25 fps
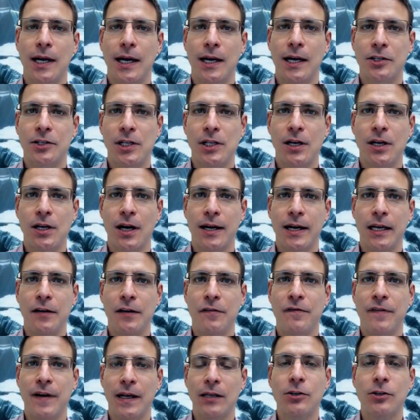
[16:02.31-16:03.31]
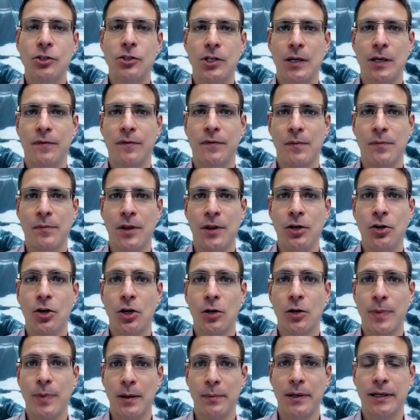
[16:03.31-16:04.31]
I actually got a fellowship from the New
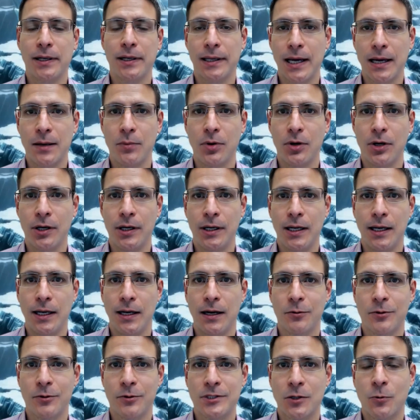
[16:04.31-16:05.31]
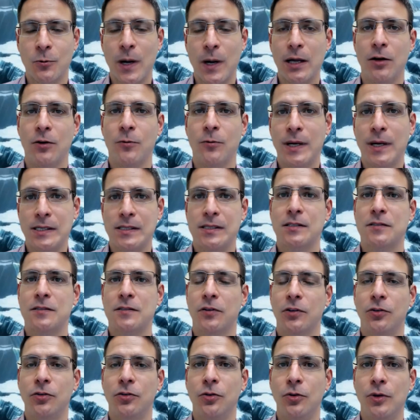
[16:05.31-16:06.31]
York Public Library, and I was a writer in residence
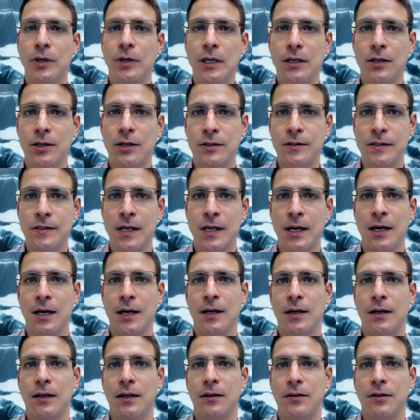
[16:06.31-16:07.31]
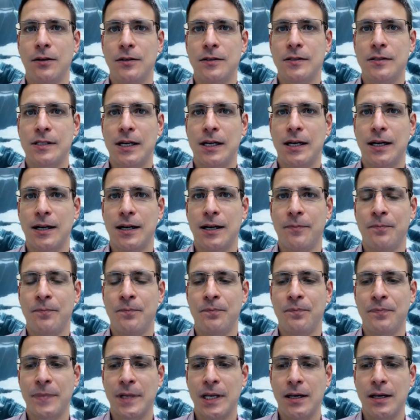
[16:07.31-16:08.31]
for 2 years. There's
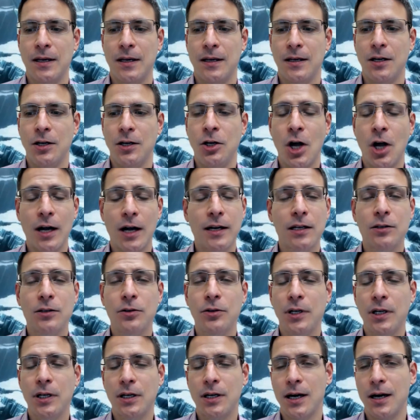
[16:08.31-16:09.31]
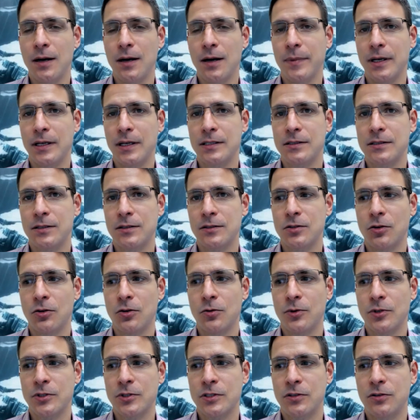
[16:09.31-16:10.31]
not including comics, there's
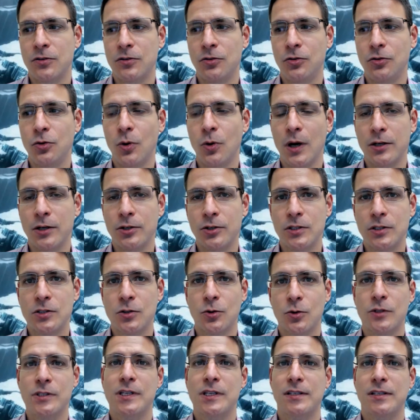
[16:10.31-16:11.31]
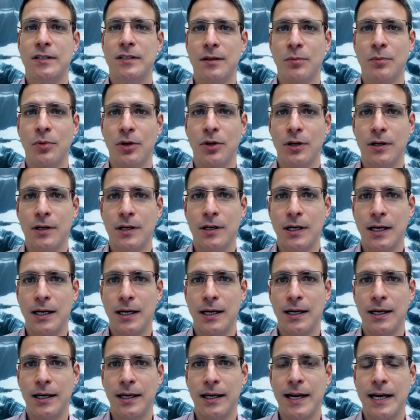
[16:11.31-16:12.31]
almost 200 sources in the book.
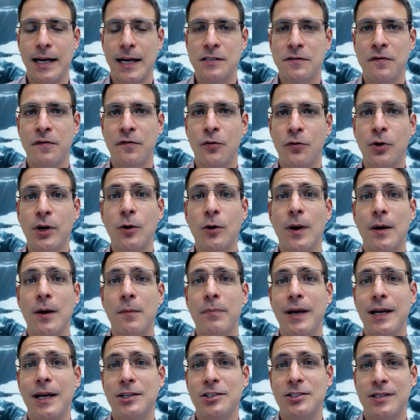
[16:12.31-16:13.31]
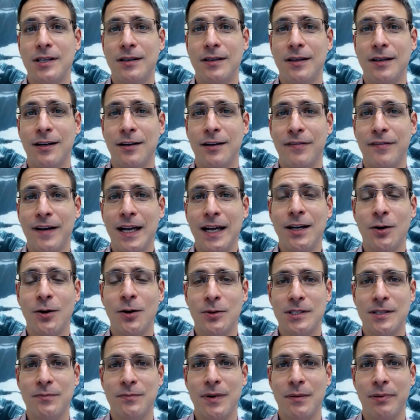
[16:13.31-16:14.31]
It has 41 pages at the end of
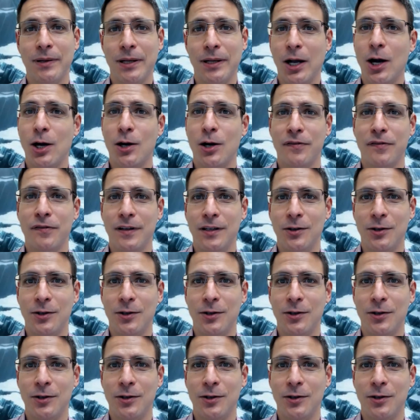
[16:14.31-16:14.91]
endnotes and bibliography.